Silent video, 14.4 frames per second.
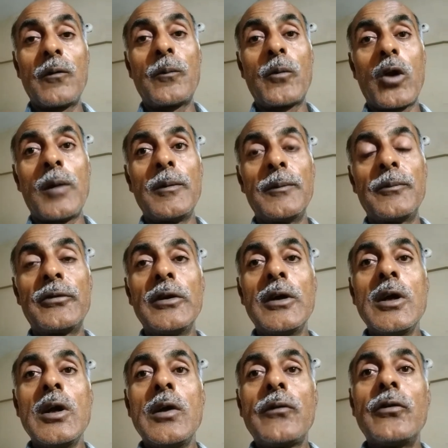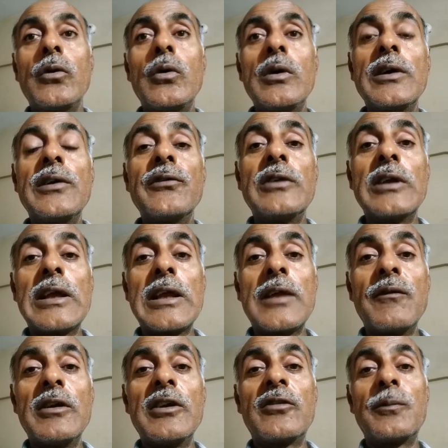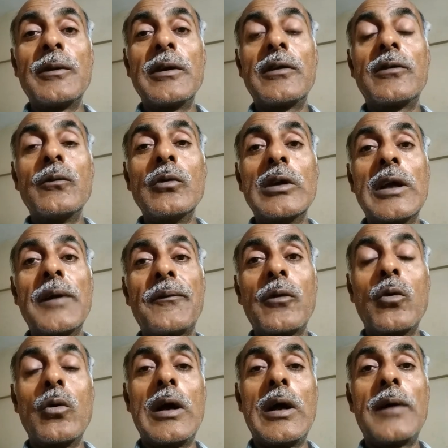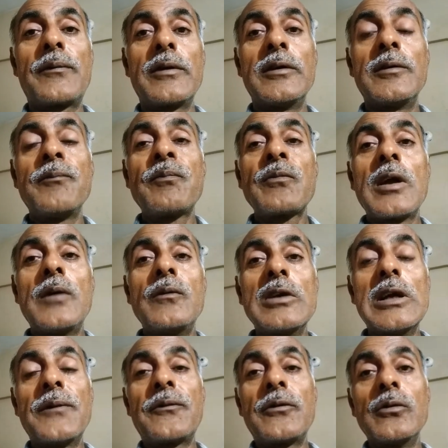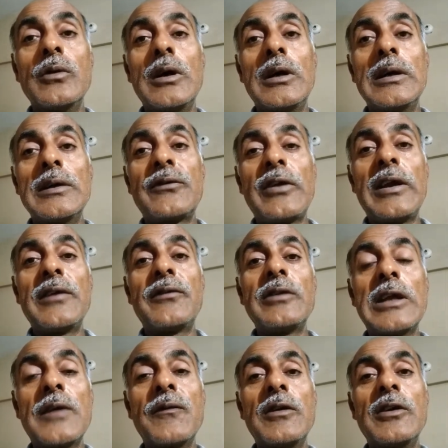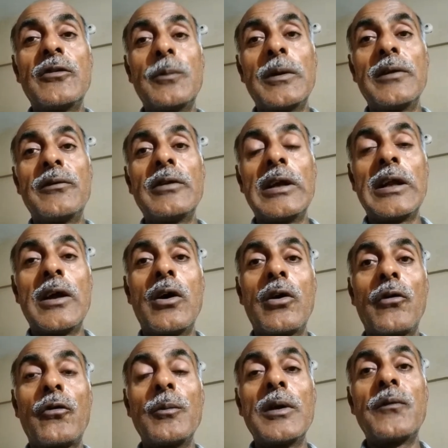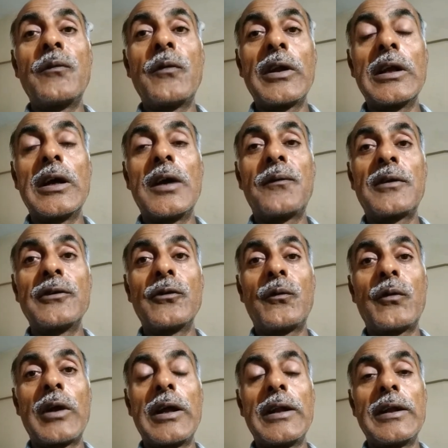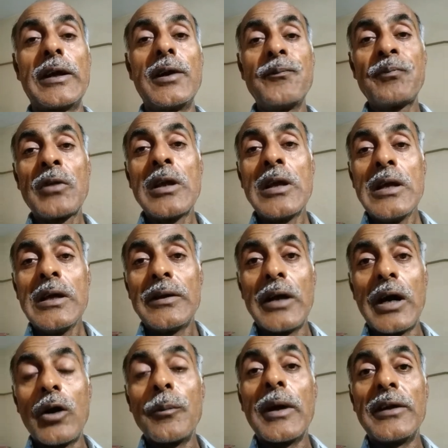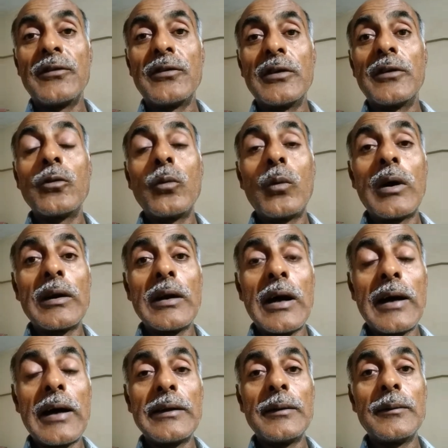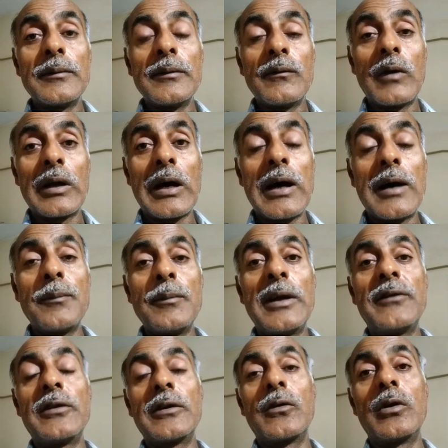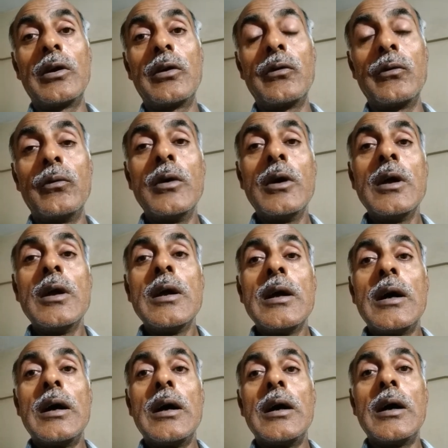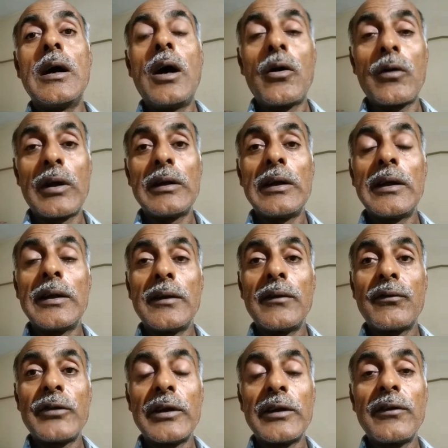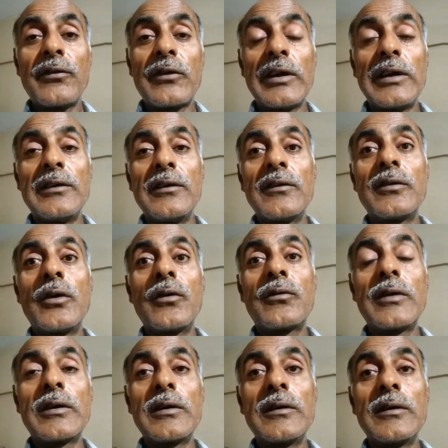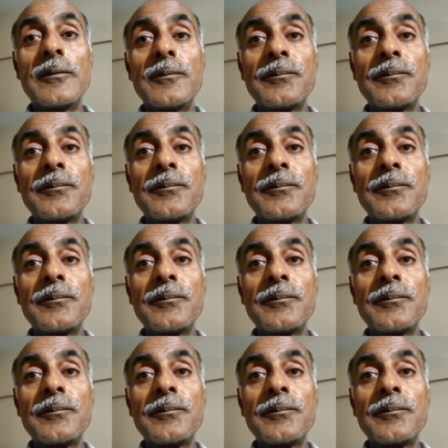problems. So it is the evil spirits we have to go after. We have to chase evil spirits in order to be free of schizophrenia. Now, medicines, what are medicine going to do? All right, at certain stages or certain